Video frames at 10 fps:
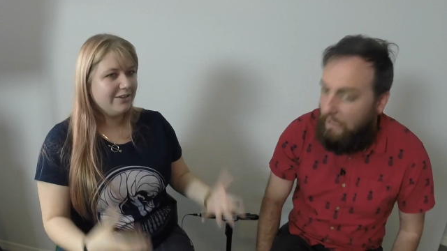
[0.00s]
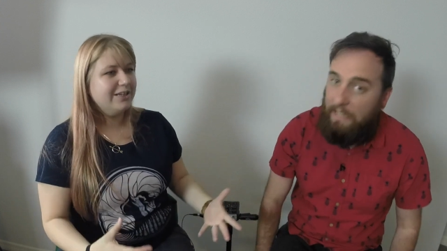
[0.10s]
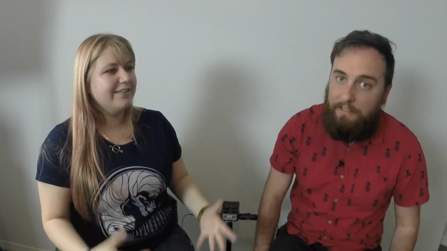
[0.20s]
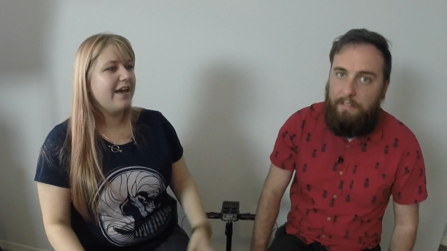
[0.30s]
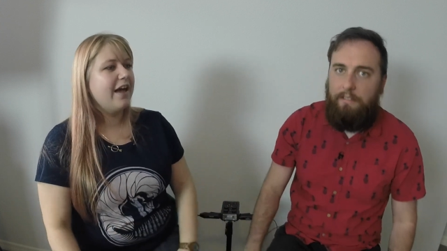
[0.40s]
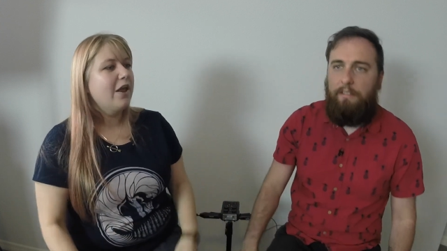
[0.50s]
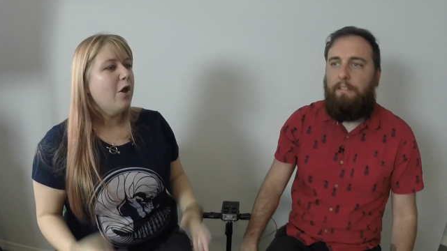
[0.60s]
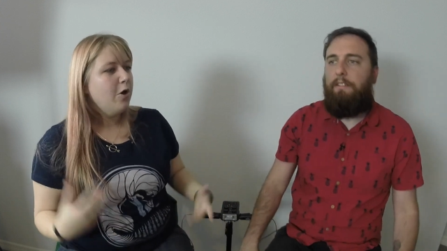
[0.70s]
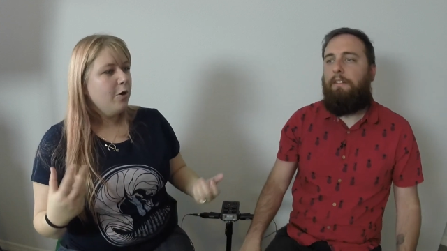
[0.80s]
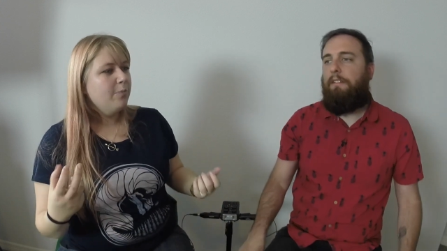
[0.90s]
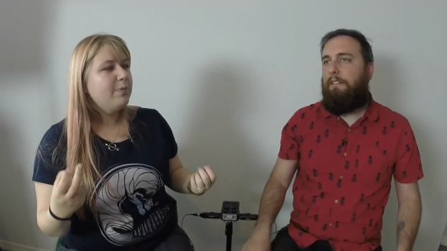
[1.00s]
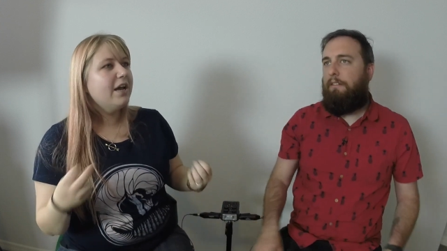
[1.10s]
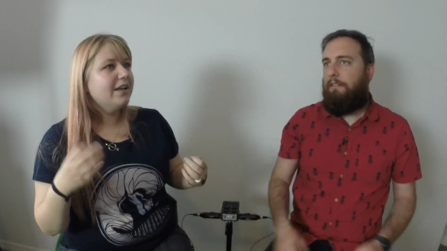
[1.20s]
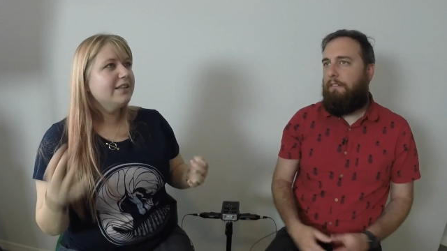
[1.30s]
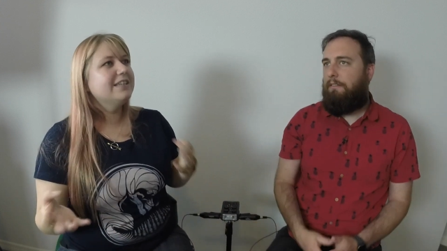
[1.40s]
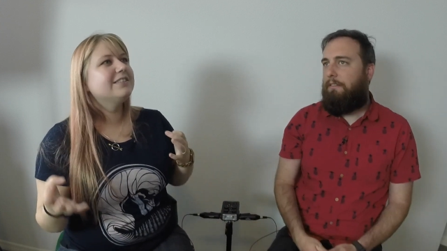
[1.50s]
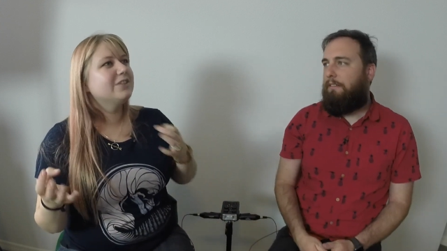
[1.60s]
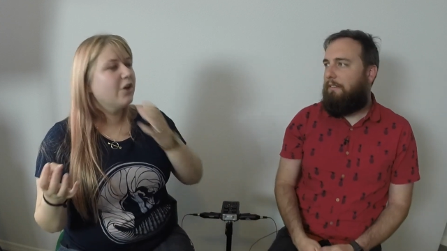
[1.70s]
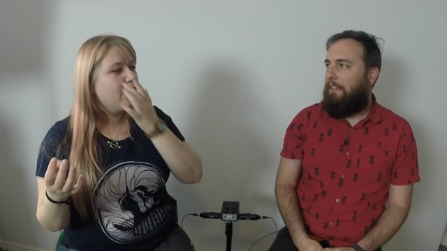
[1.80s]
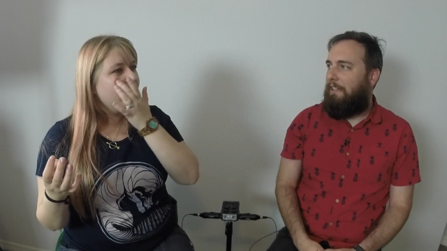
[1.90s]
Speaker 1: You yes. need that, but at least
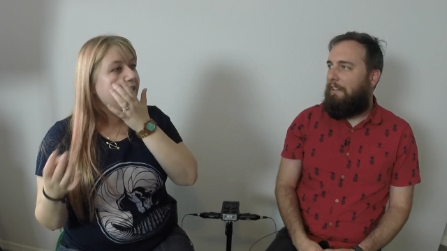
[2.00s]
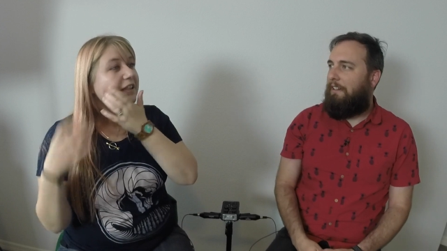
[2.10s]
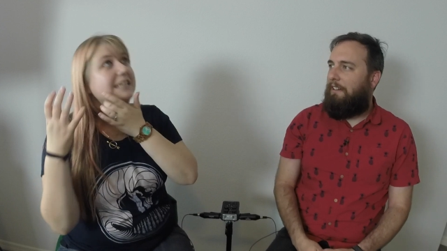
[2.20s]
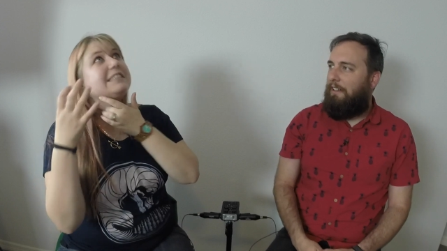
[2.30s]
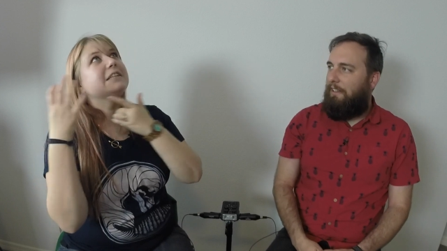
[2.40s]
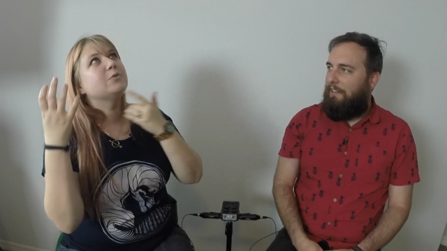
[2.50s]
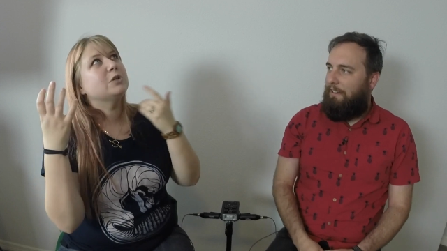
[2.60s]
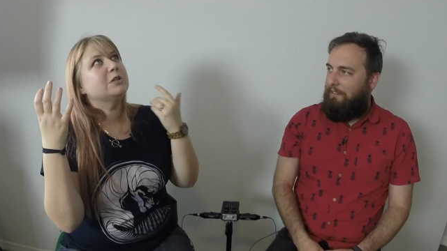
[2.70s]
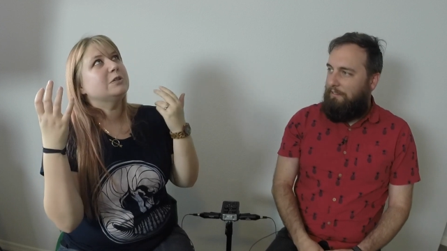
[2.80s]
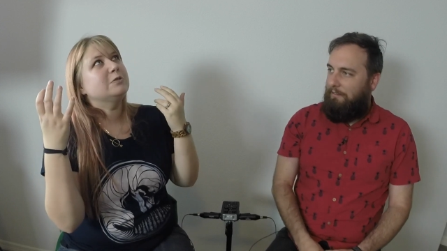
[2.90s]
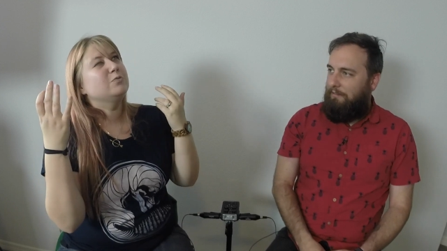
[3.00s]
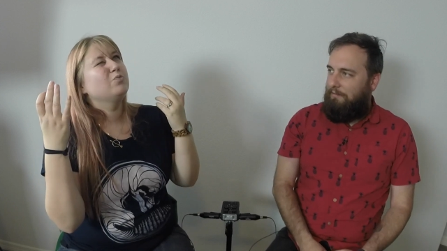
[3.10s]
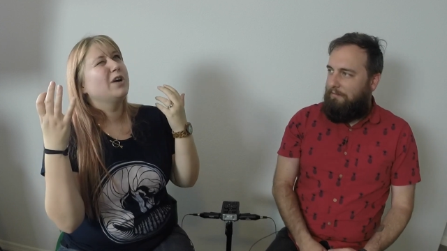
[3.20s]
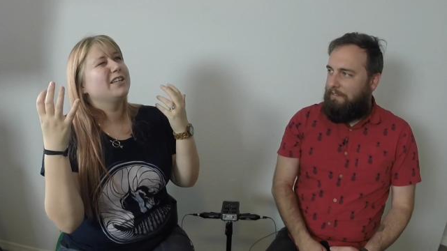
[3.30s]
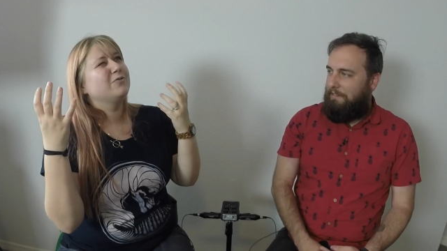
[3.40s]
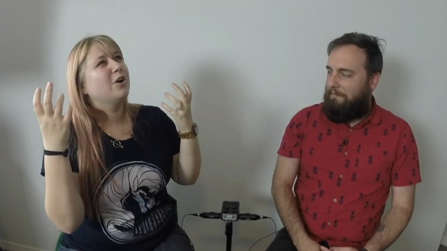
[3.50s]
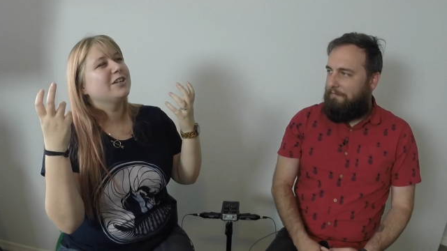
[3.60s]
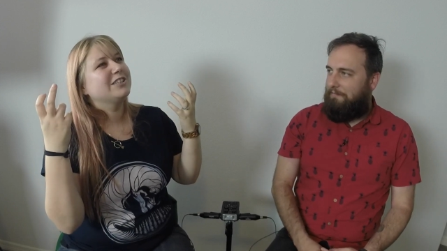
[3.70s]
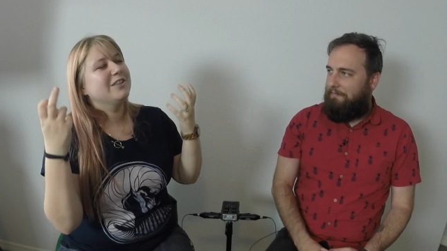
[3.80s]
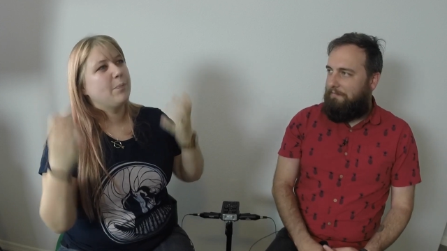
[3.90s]
you know at least they weren't
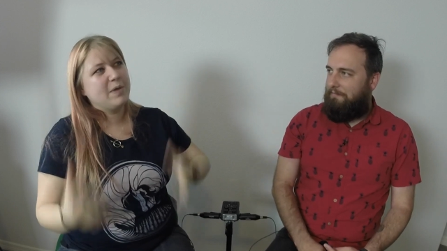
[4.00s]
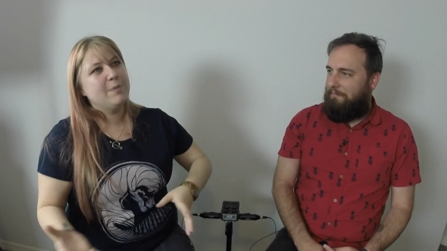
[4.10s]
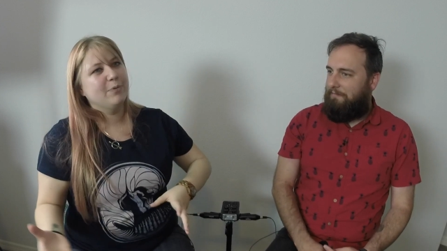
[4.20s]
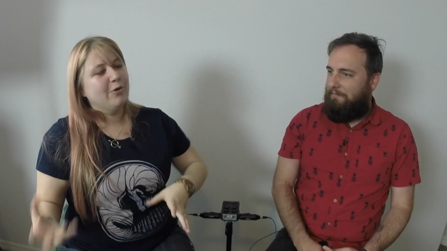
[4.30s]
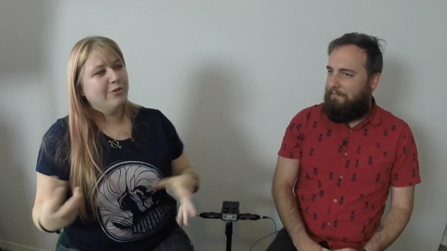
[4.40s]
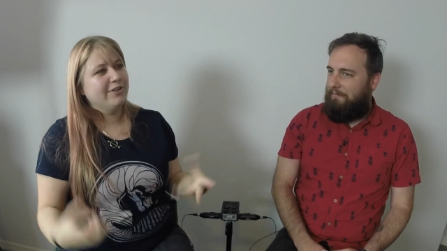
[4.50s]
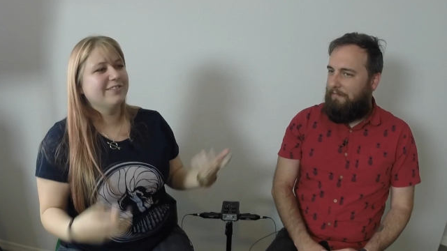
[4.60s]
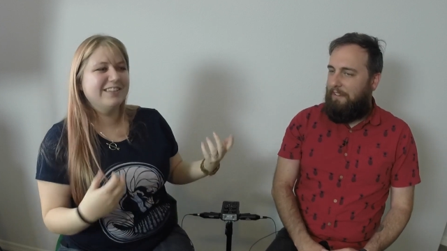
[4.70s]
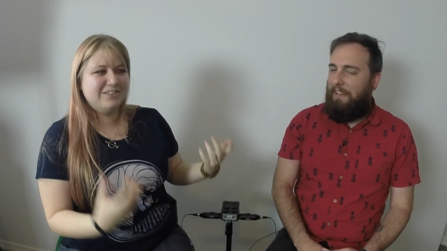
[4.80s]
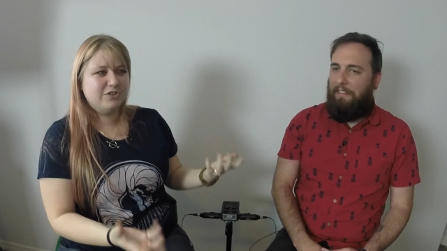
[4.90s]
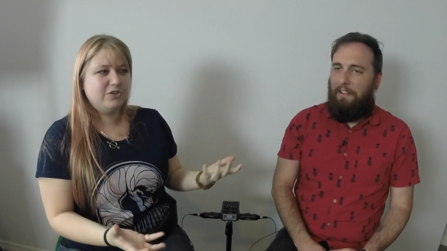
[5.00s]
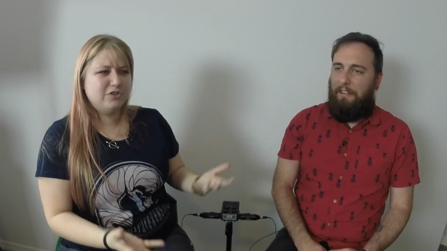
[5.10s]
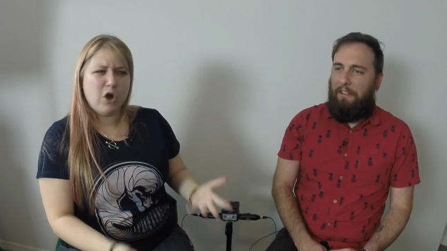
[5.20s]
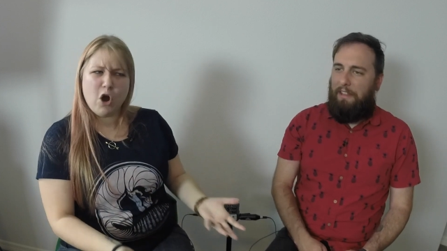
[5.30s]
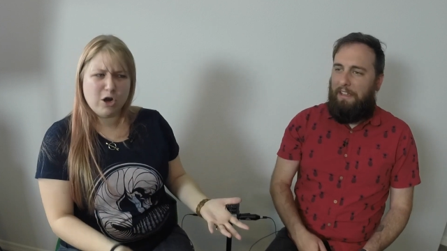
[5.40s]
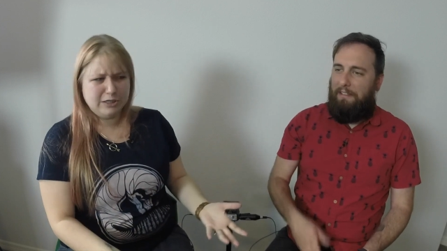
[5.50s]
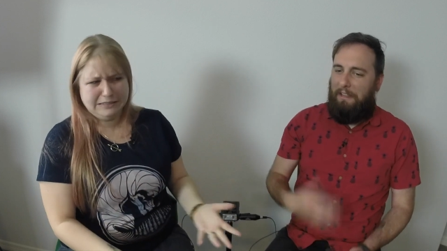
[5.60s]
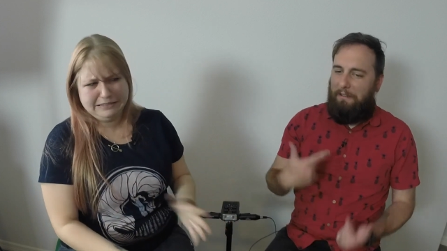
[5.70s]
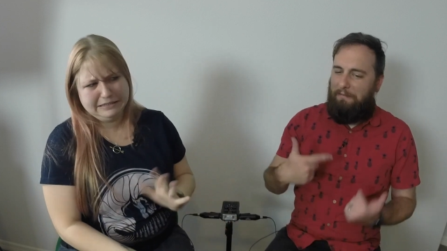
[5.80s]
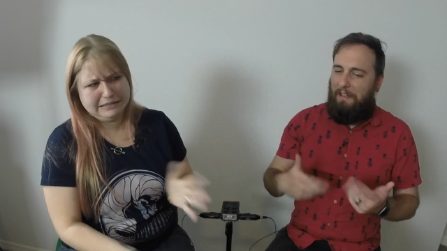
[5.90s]
whitewashing the people. The, the yeah, no, dogs.
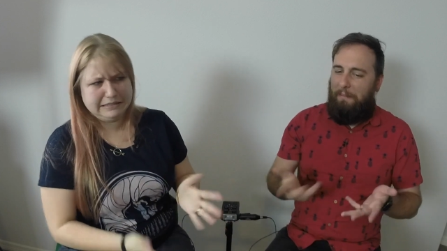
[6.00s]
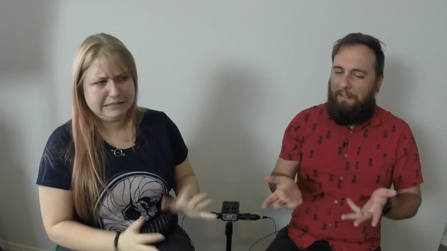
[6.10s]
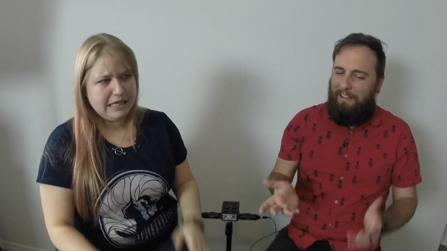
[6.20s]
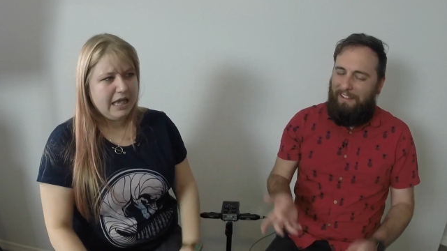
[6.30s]
They, they, I mean...